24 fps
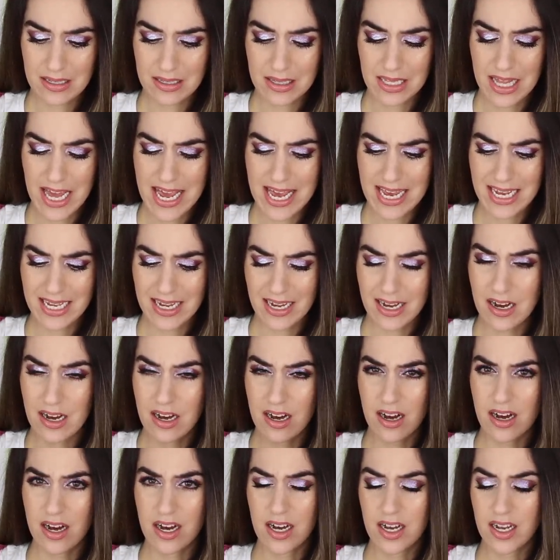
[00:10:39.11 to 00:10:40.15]
like
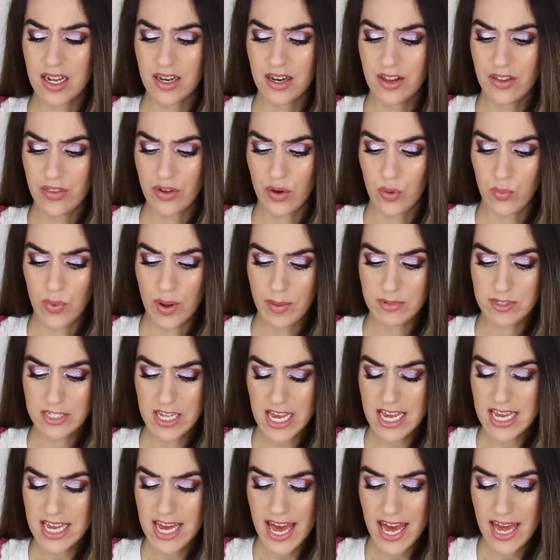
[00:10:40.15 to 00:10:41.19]
on their
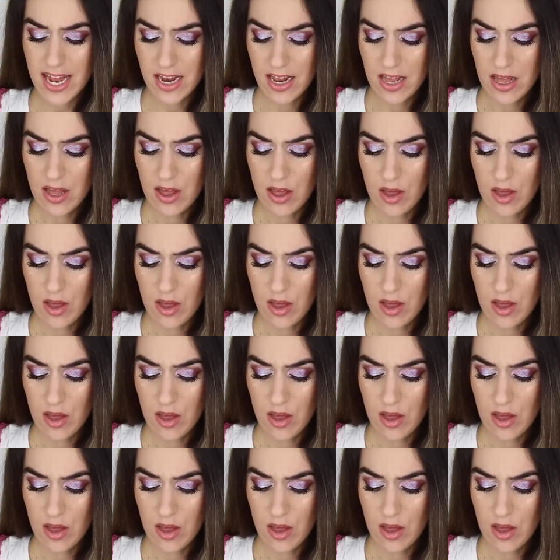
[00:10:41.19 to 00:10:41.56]
website yet,